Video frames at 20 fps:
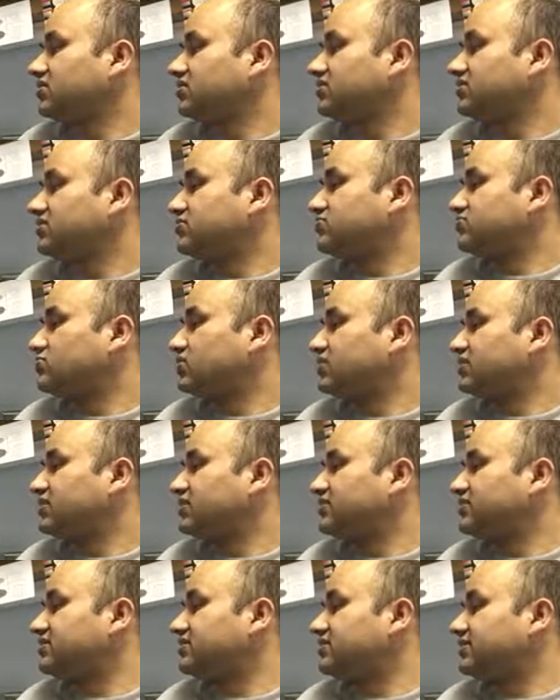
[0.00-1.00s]
since one
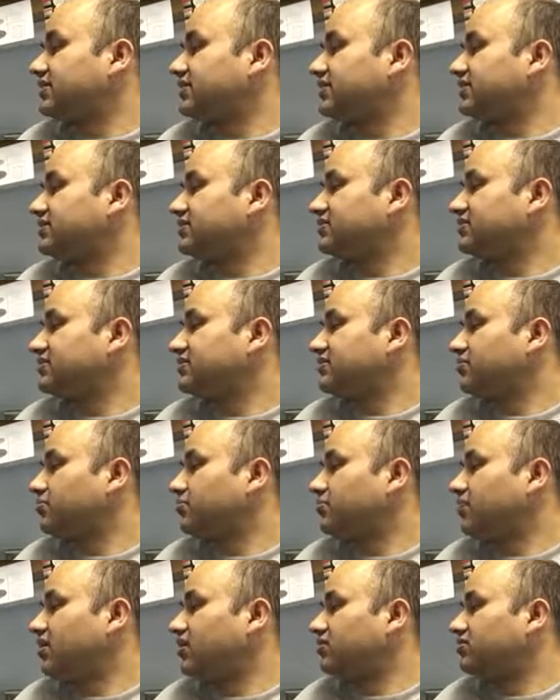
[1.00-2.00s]
antigen
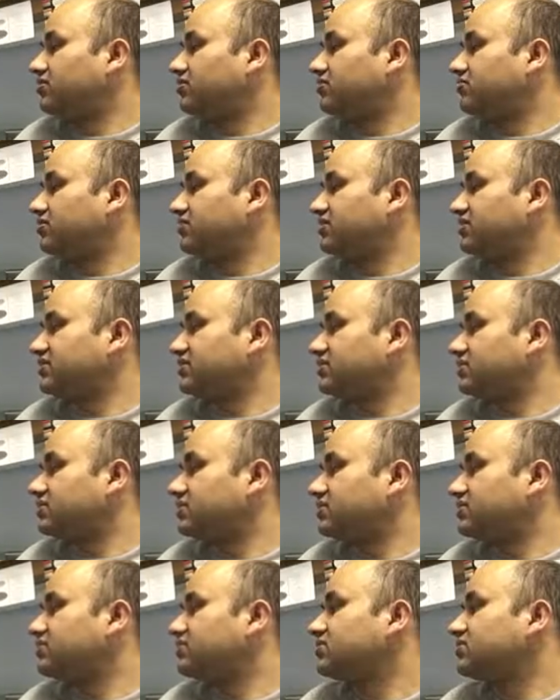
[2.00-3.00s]
bound with one
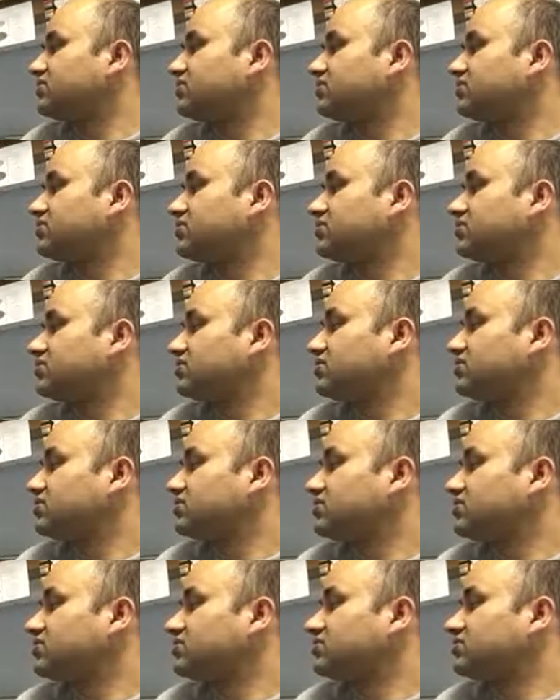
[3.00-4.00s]
antibody,
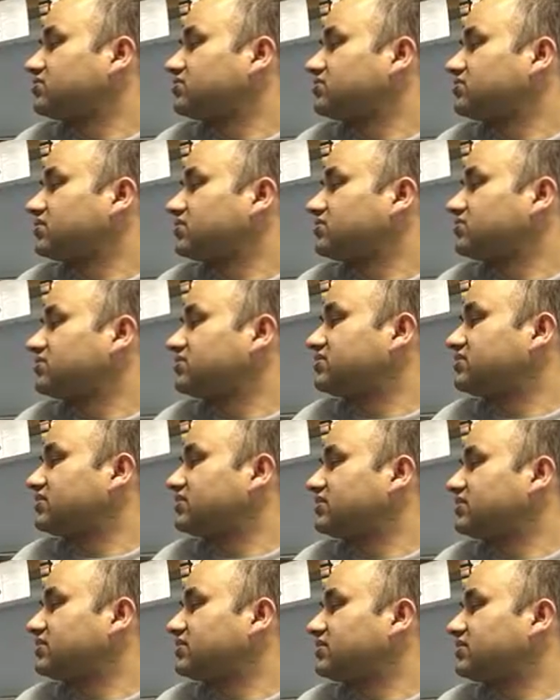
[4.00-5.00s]
So the
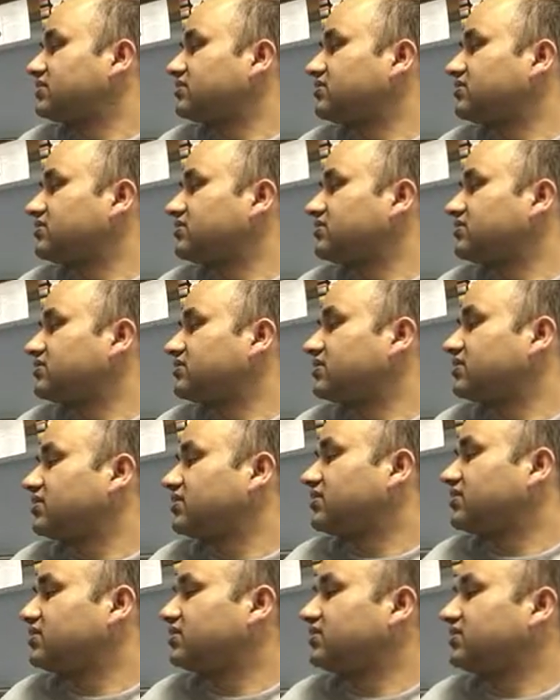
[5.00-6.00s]
signals
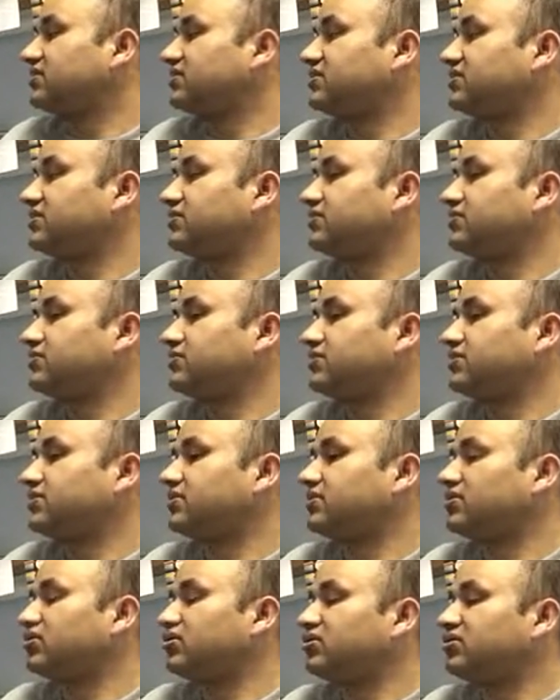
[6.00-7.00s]
getting is very
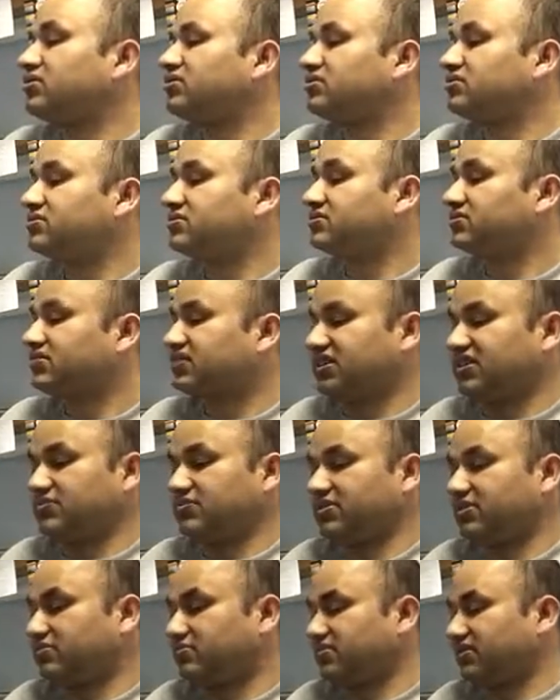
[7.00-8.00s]
low and
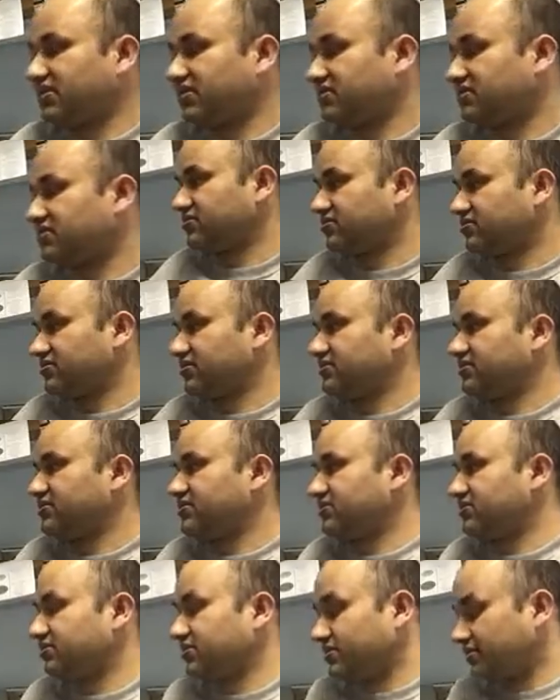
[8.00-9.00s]
very weak. So this
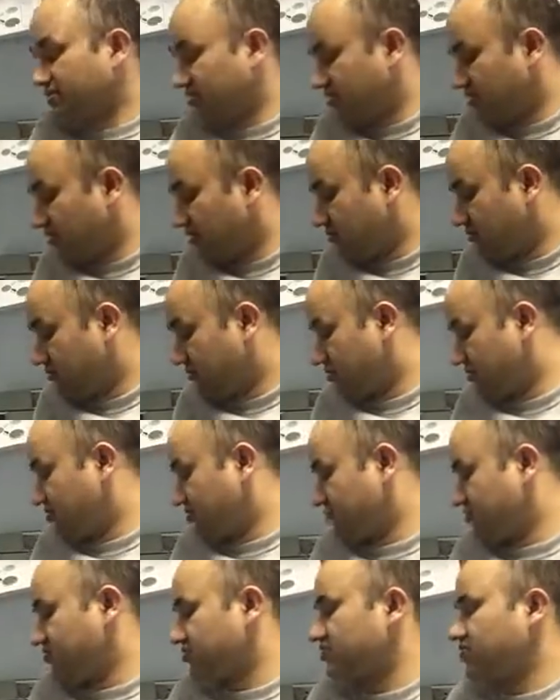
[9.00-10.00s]
is not that much
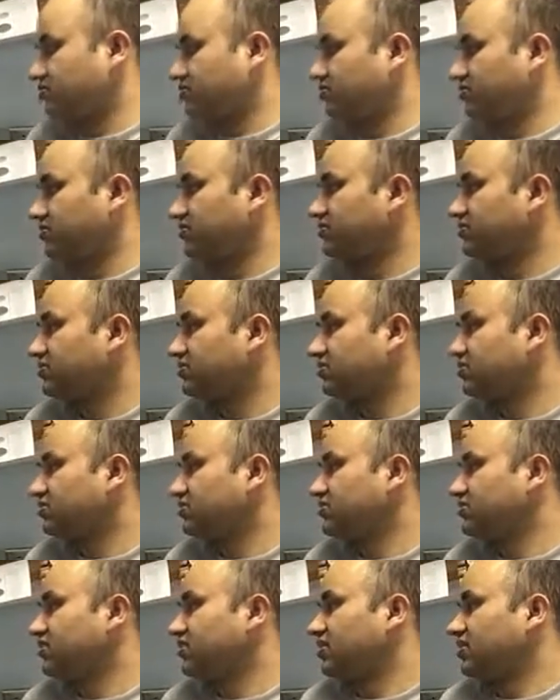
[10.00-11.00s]
useful
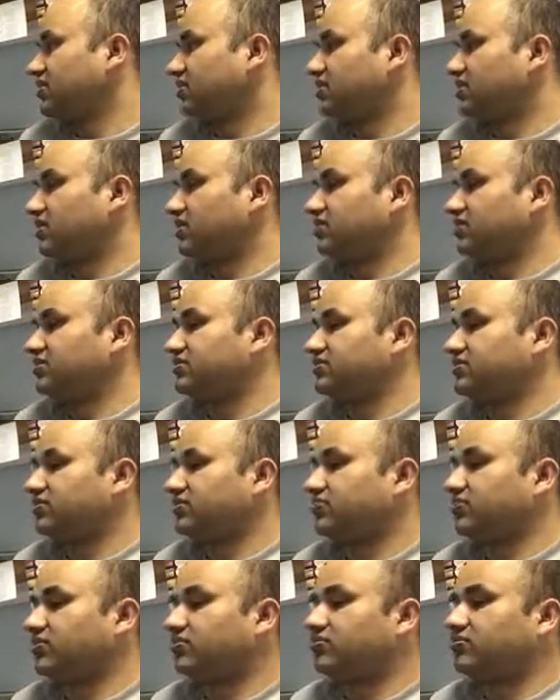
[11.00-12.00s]
in
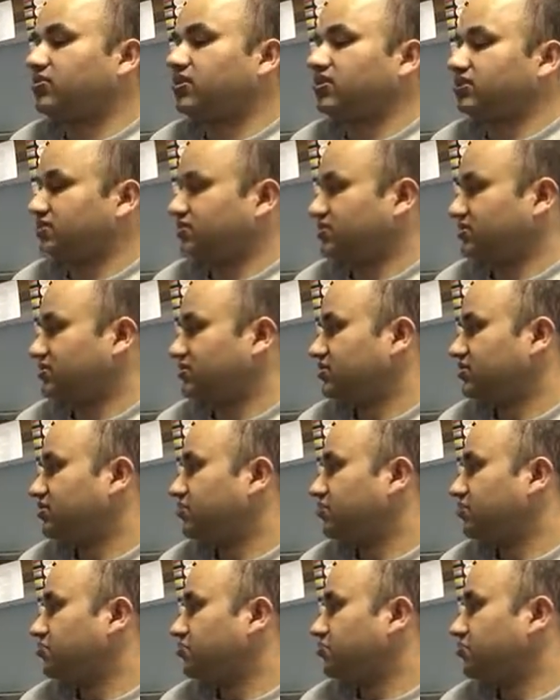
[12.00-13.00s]
terms of quality,
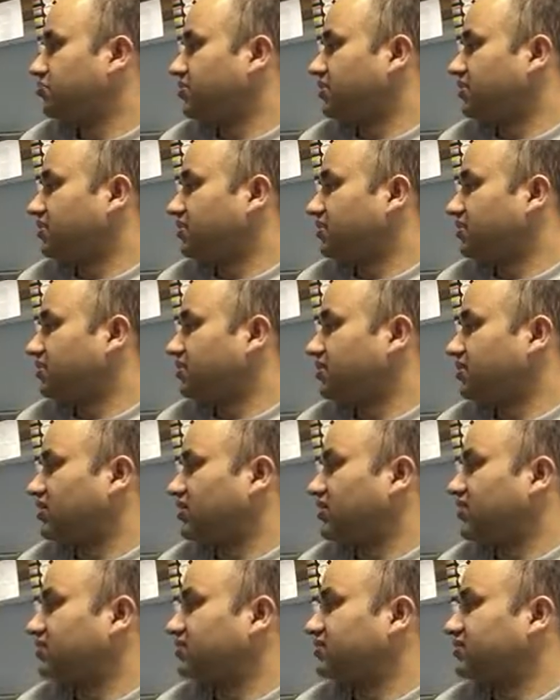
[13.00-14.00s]
but
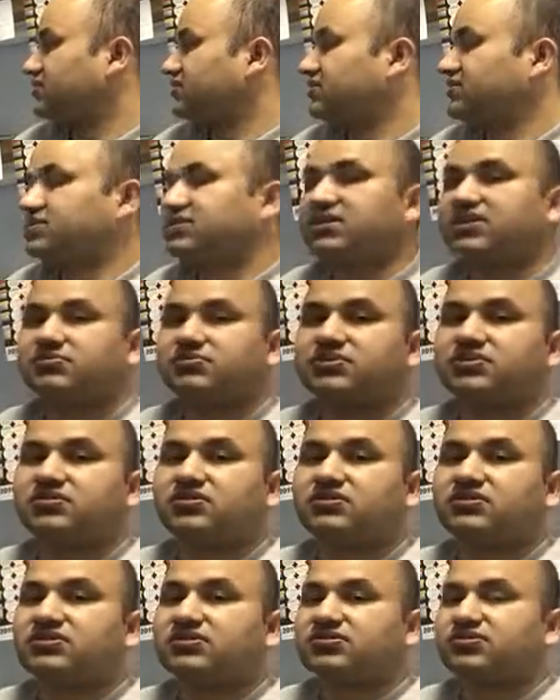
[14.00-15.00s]
it can be
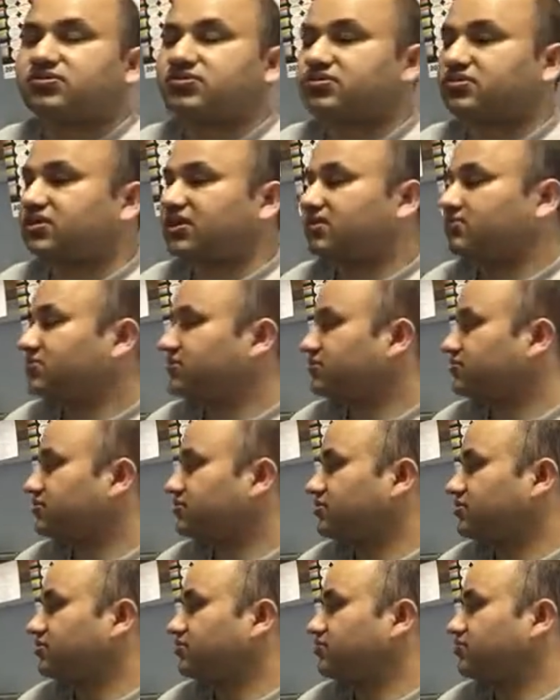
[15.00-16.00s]
done in a short time.
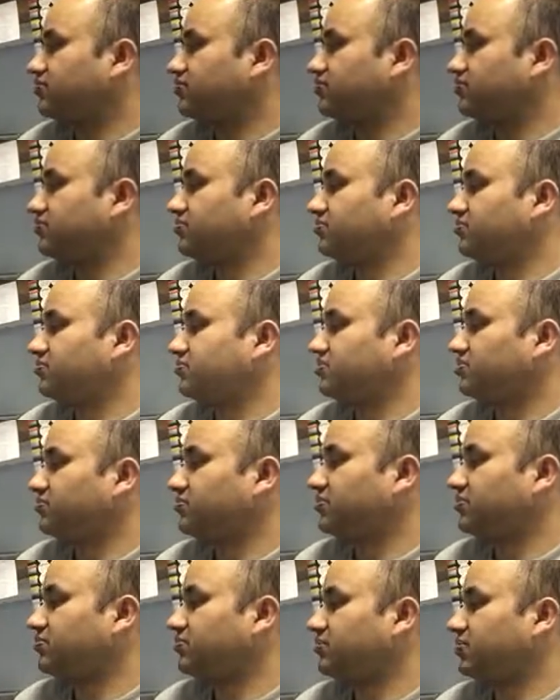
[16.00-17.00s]
So some
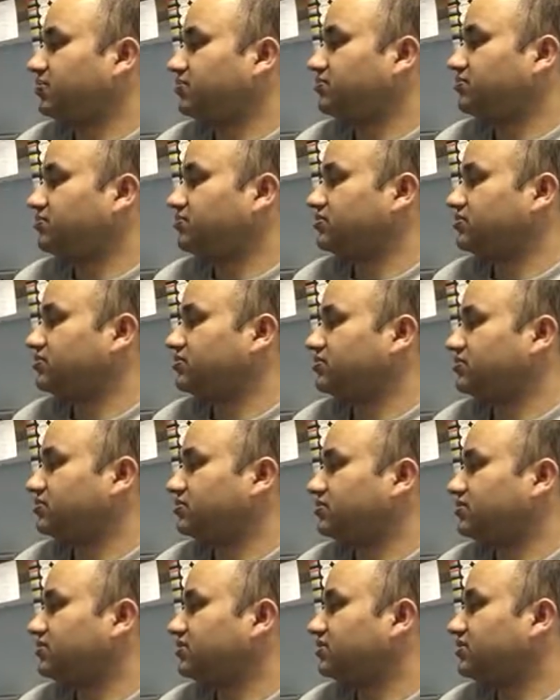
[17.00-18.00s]
people also use
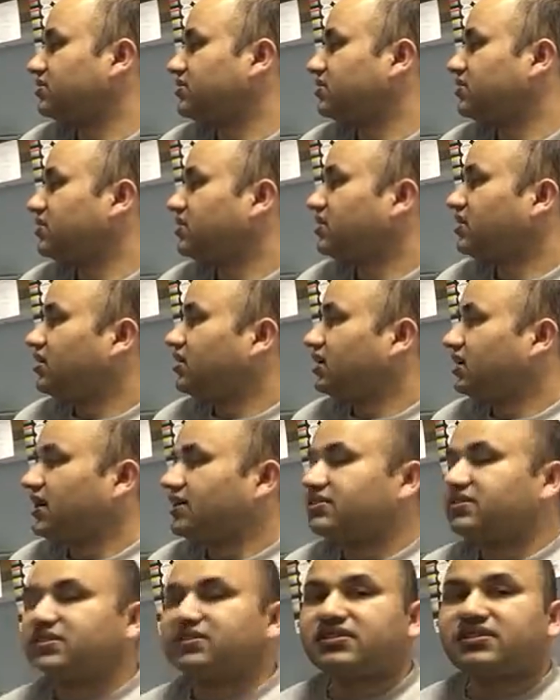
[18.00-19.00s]
it.
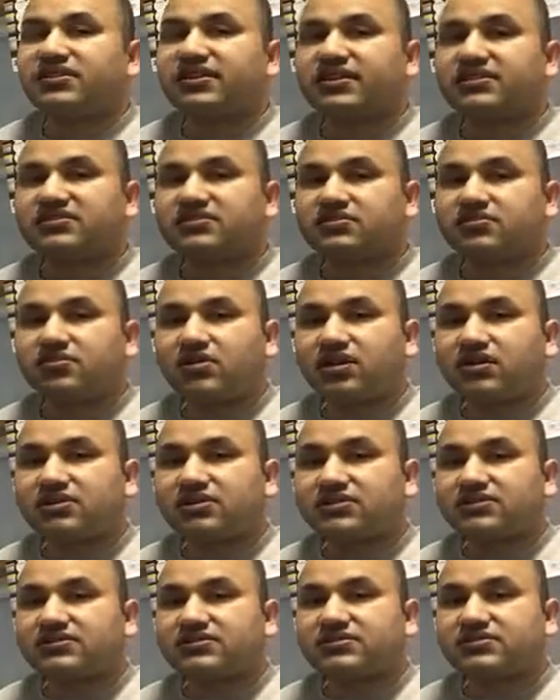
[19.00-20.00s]
And then the next one
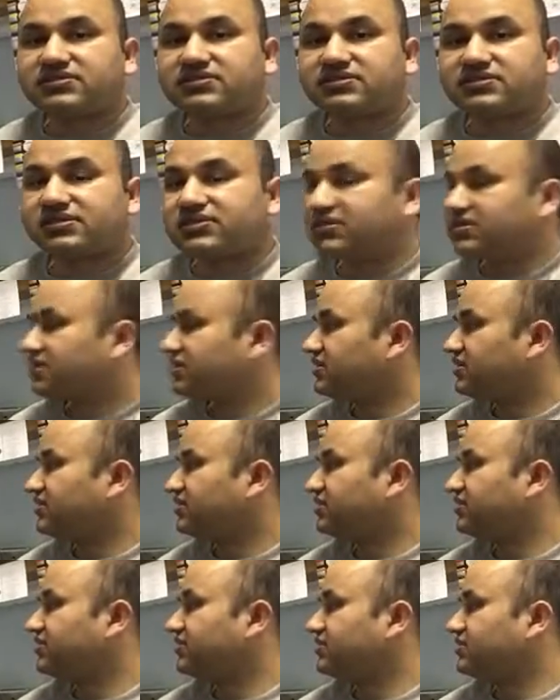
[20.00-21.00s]
is the
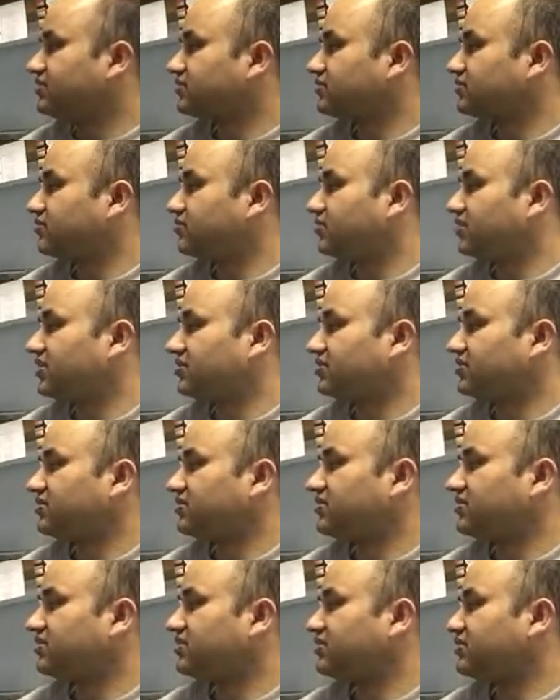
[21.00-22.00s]
indirect
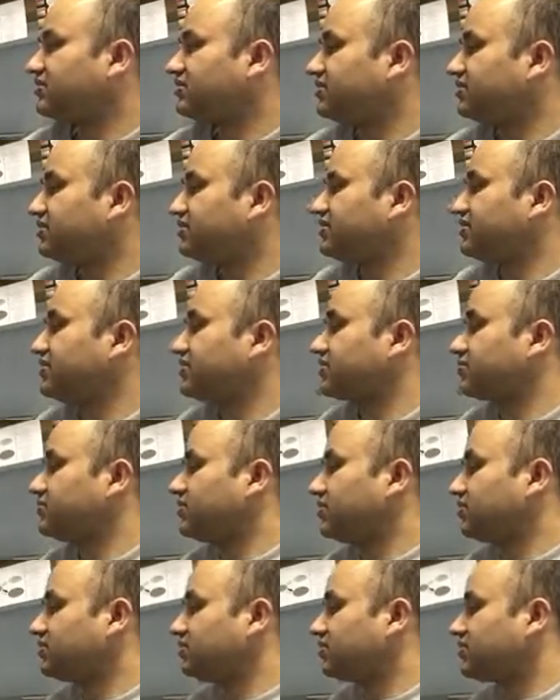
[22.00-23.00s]
methods. And in indirect
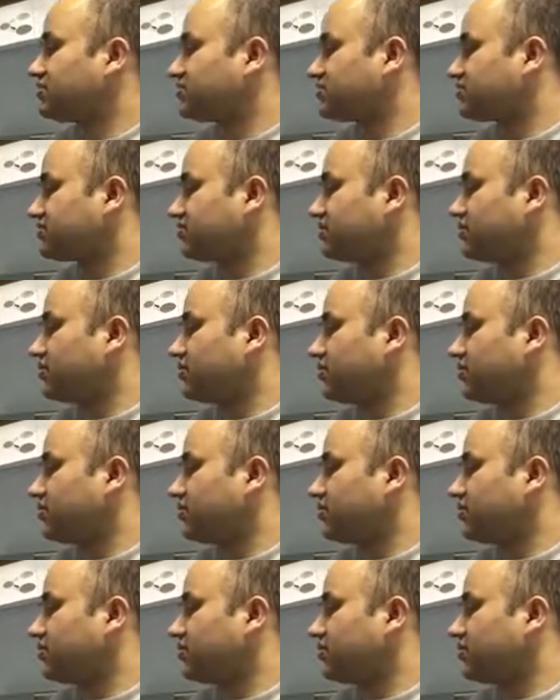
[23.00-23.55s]
methods,